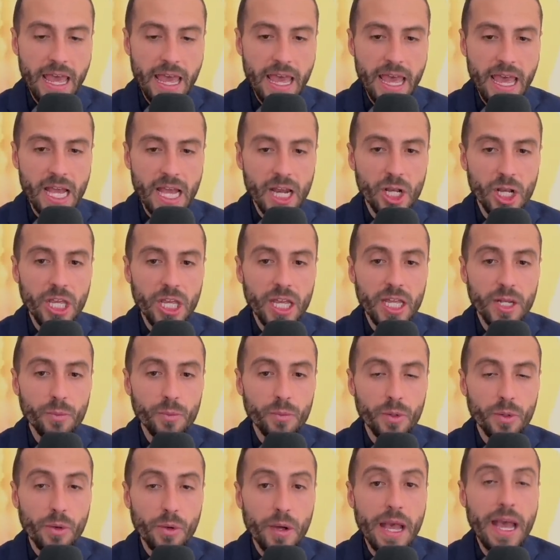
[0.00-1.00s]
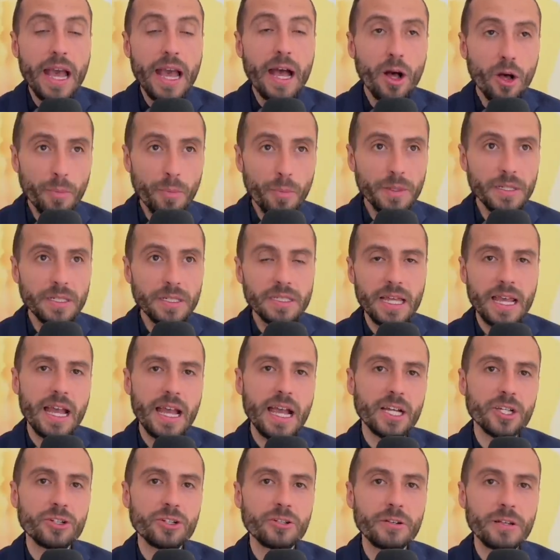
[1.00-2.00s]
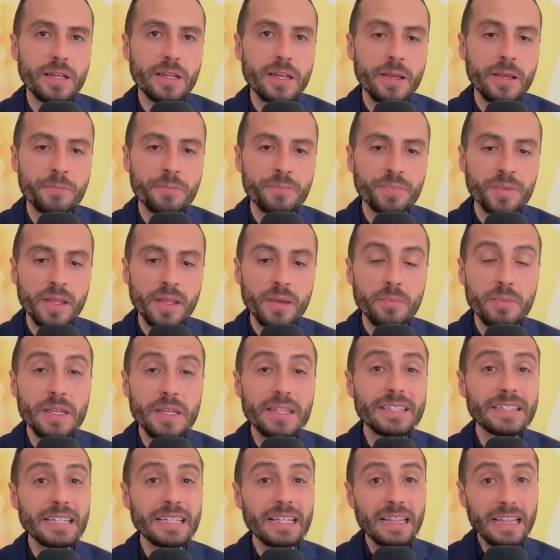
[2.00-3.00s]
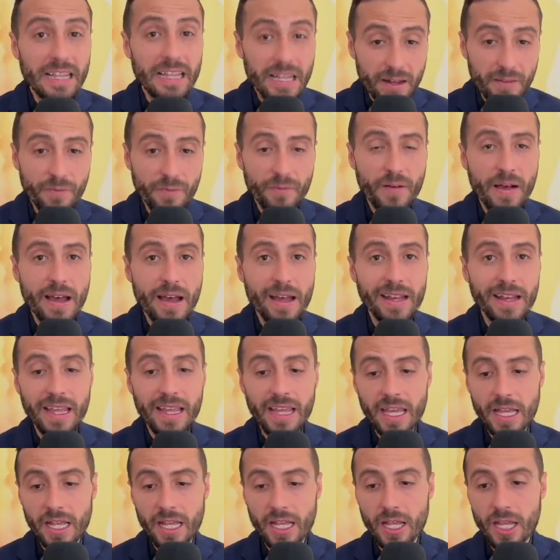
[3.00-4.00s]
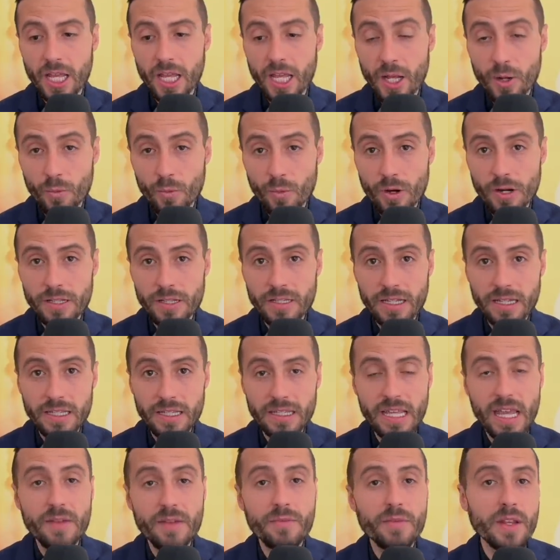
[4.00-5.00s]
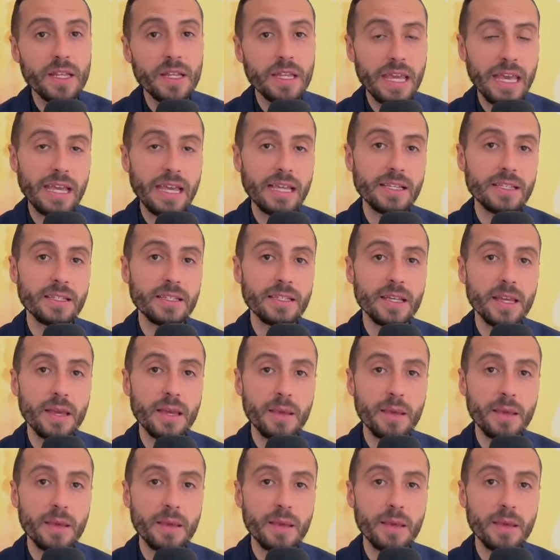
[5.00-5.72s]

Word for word: and it will help us to actually be solidified in what David Gates